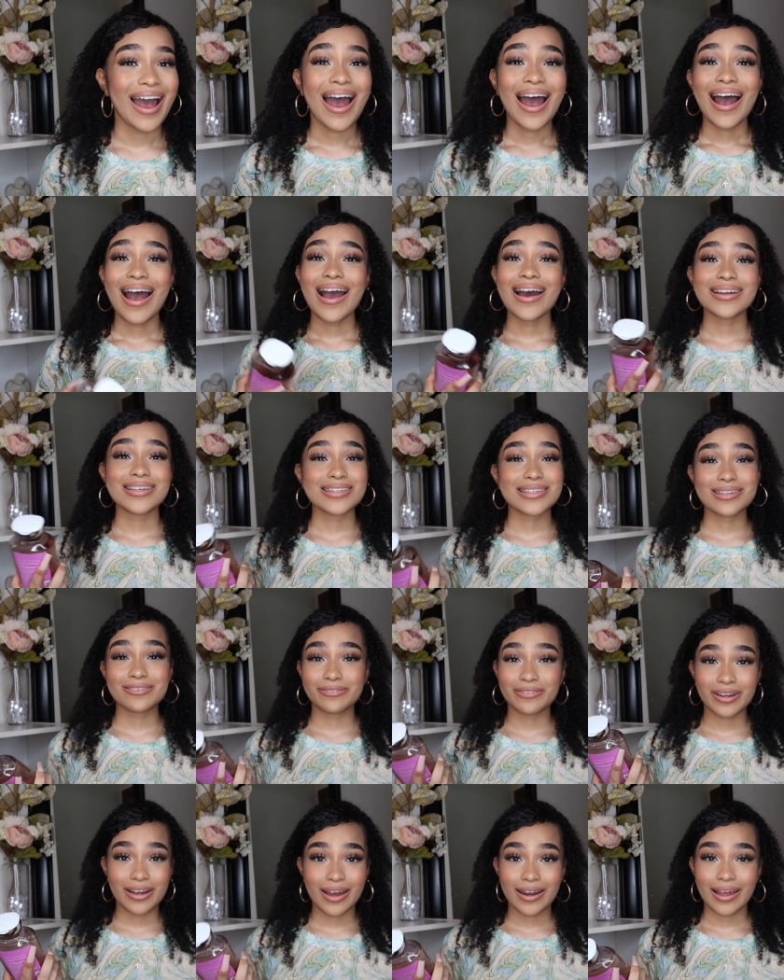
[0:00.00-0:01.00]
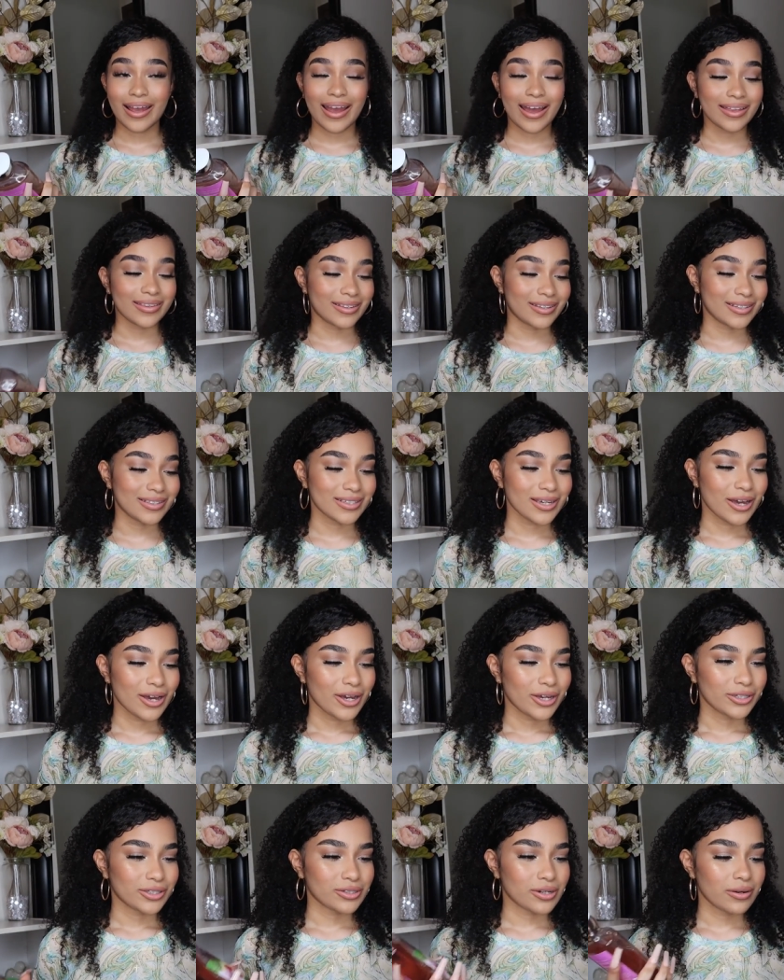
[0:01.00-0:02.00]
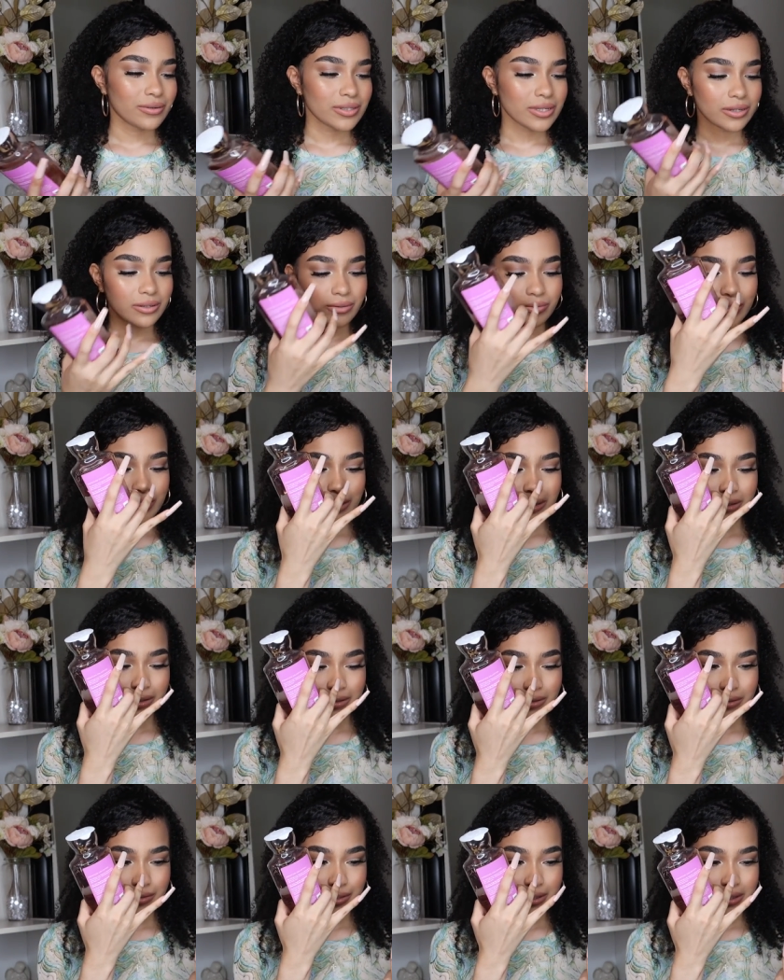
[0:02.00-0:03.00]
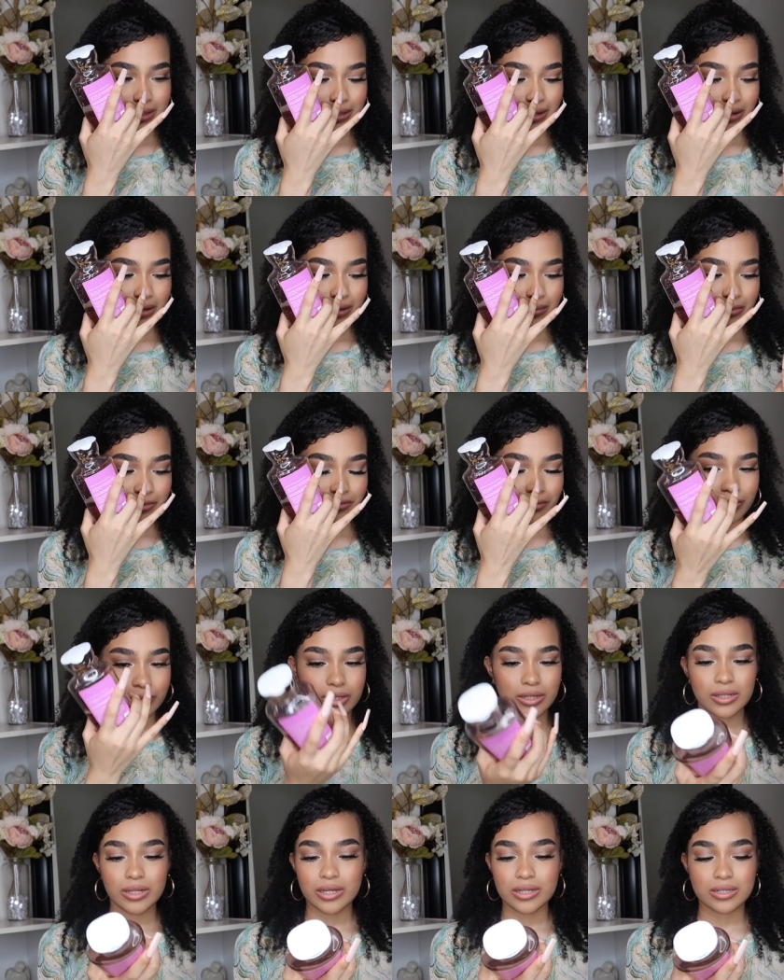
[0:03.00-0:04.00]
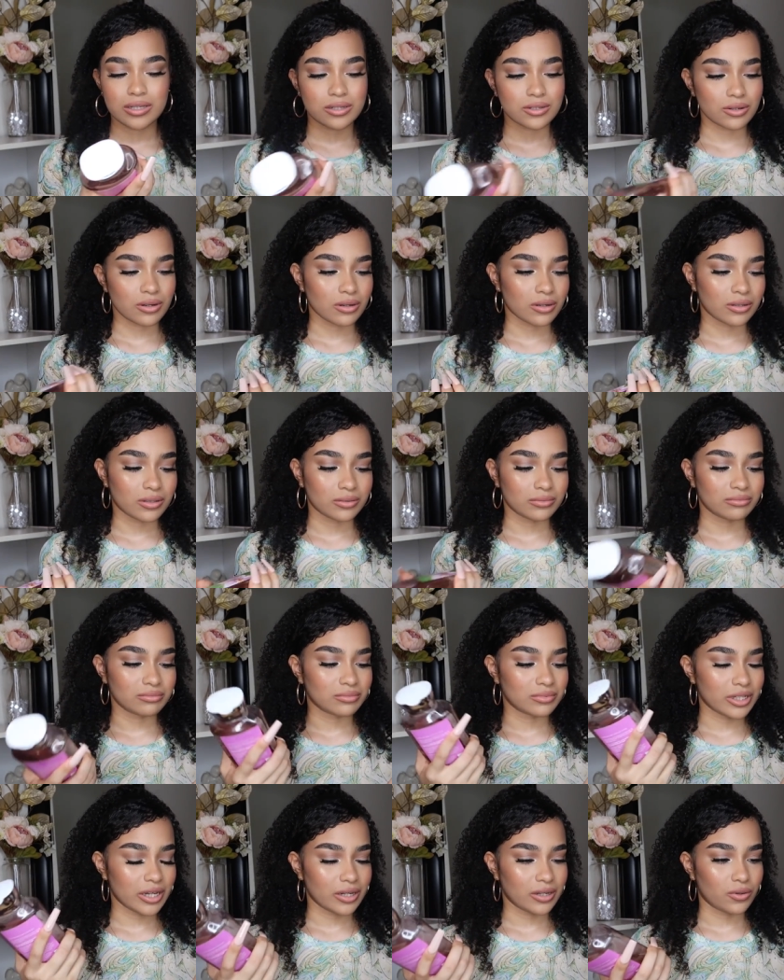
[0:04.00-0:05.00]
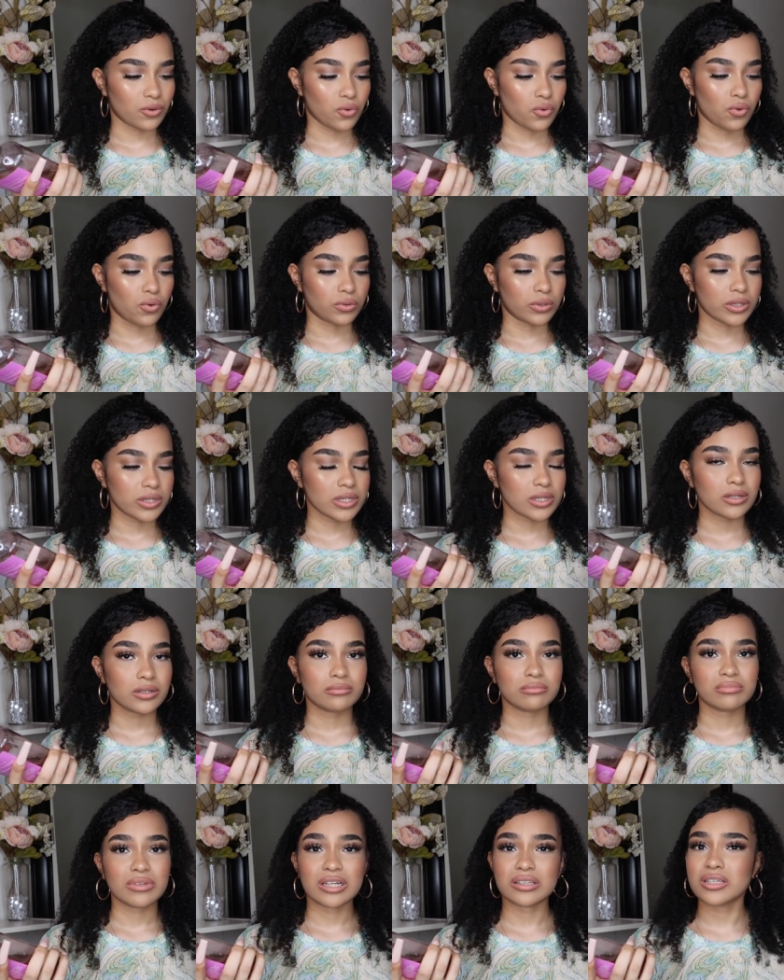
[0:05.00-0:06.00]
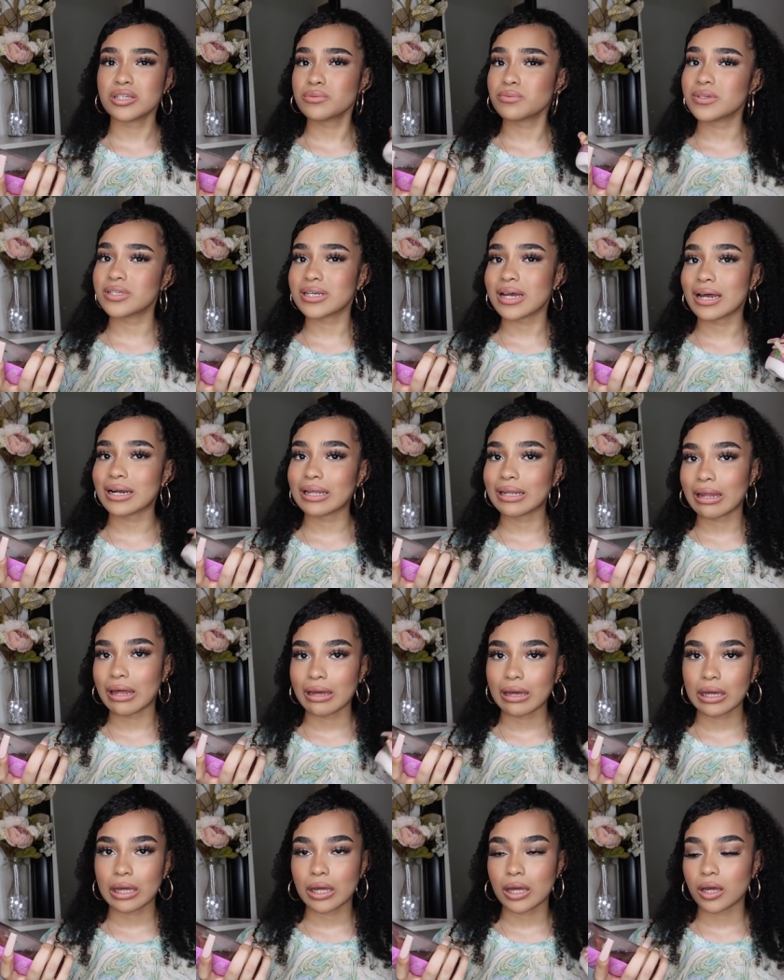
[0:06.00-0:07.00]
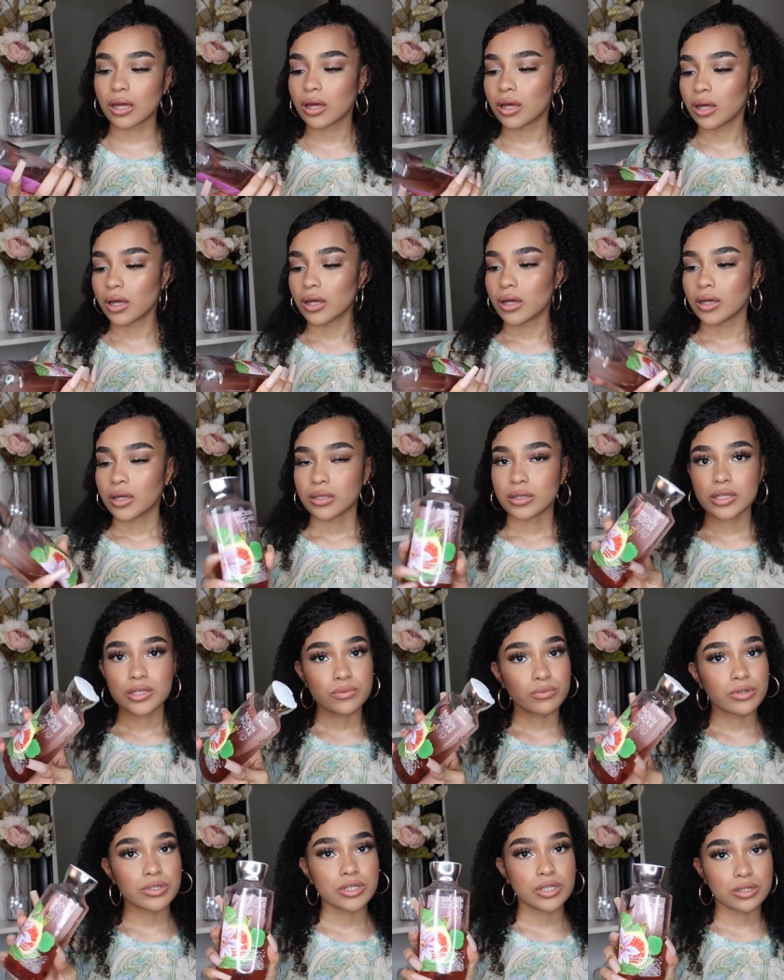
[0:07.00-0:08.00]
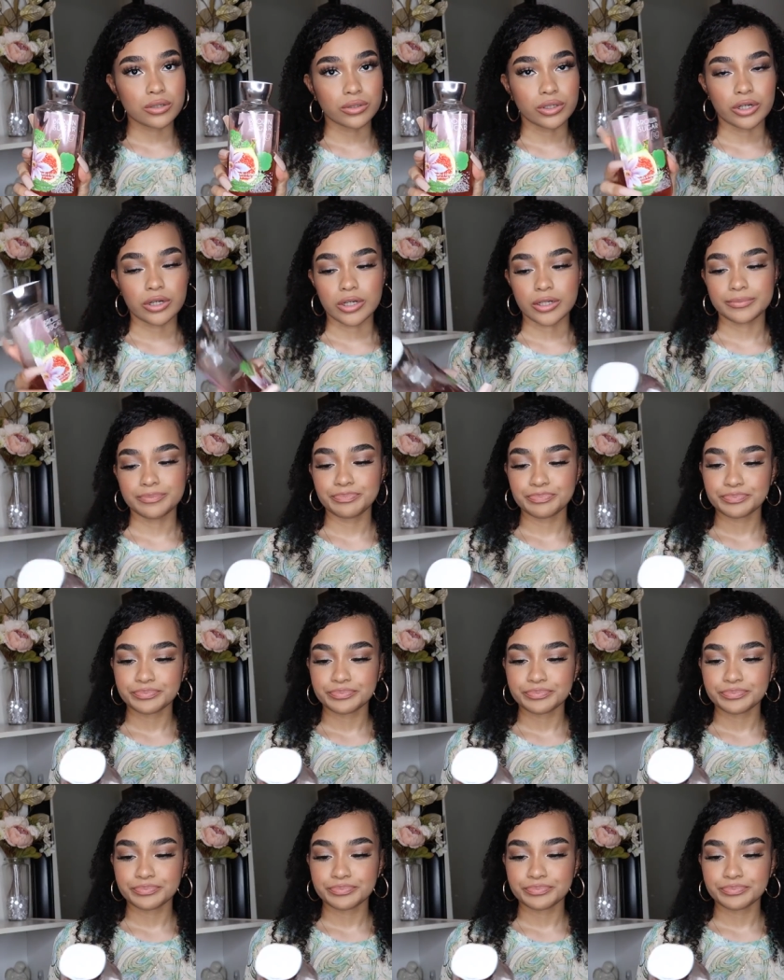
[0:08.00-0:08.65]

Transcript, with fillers: honestly forgot I had these. So I was like, no, I can't use this uh, before they like start getting old because they're like this one's kind of like eh. This one's still good